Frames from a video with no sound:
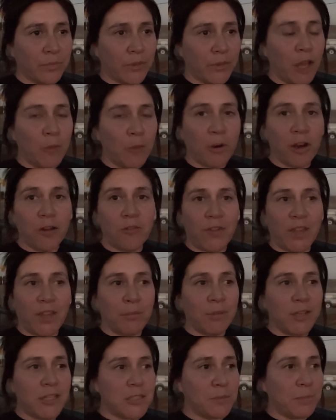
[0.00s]
help our
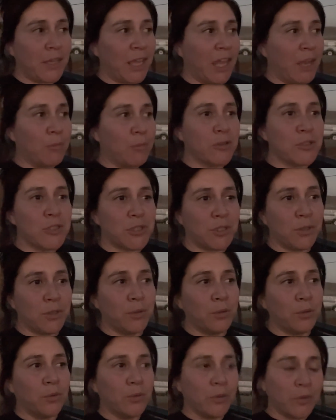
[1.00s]
family to be able
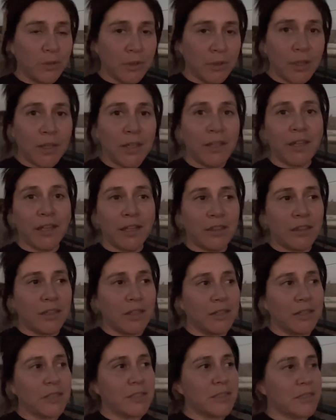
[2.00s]
to get
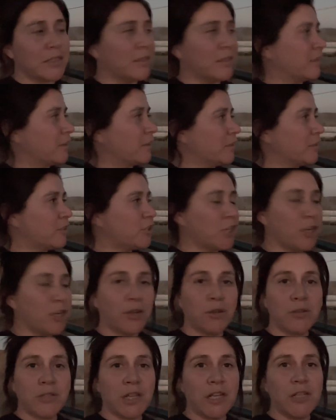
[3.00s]
this
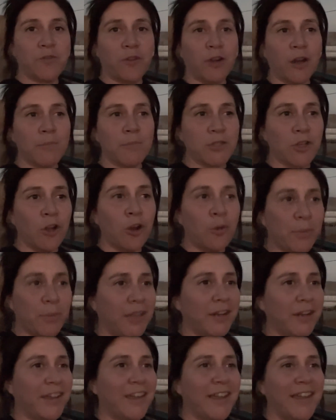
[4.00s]
Jericho Sage Farms
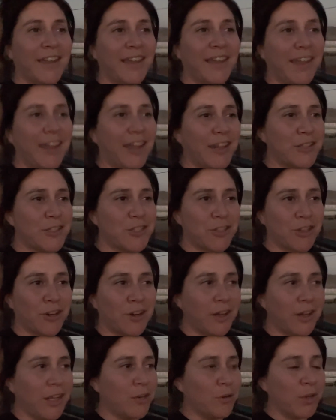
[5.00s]
open and
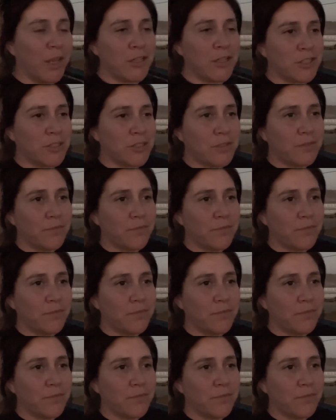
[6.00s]
start and, and just